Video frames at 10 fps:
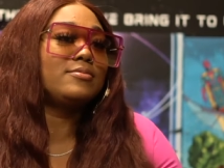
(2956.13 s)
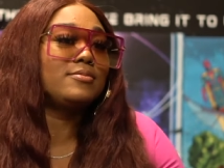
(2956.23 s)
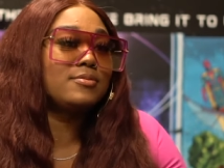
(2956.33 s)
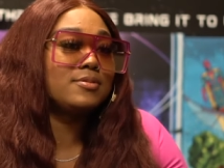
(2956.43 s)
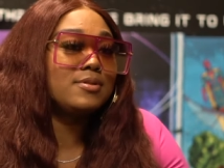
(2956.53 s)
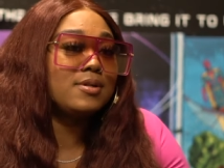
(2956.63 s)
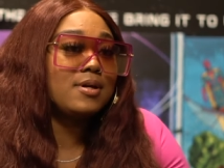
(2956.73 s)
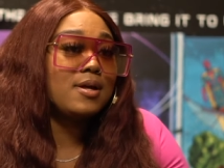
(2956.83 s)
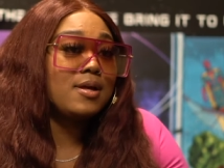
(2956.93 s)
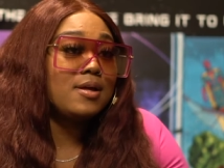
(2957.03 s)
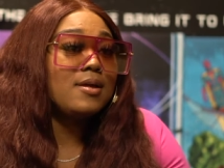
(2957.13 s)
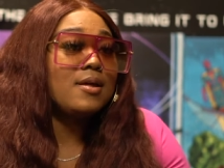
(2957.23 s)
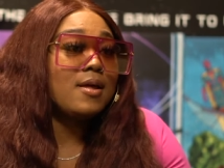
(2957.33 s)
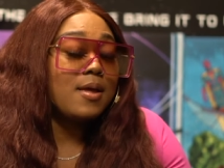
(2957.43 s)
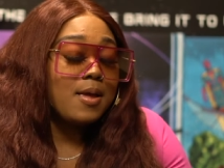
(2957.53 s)
mm. okay right.
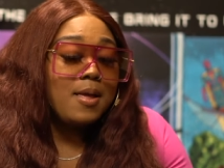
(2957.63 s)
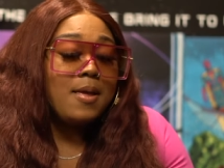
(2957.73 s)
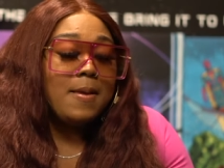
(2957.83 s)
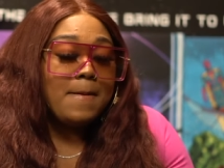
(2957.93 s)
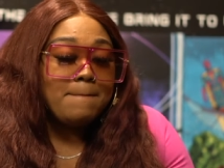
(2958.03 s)
okay okay